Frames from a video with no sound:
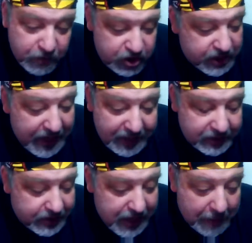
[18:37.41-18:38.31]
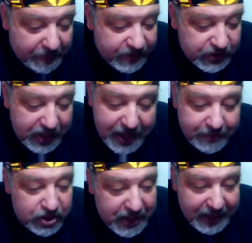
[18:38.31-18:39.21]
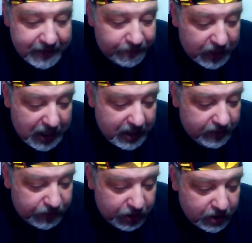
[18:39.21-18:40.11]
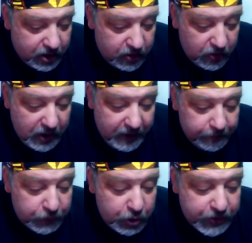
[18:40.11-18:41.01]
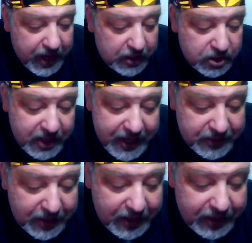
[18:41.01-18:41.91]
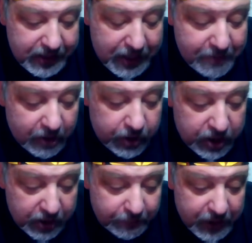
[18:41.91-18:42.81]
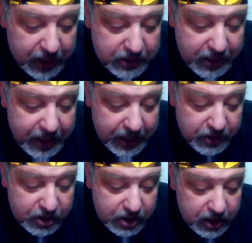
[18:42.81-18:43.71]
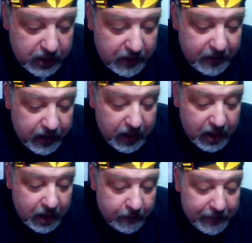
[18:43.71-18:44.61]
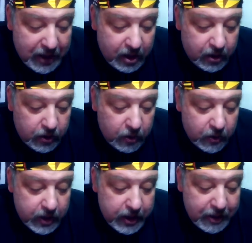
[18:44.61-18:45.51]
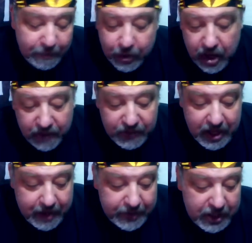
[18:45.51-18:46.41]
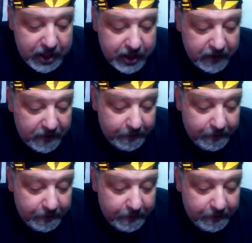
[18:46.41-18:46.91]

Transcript: staying at the top of his game, staying involved, 2018, he came out with another podcast about improv comedy,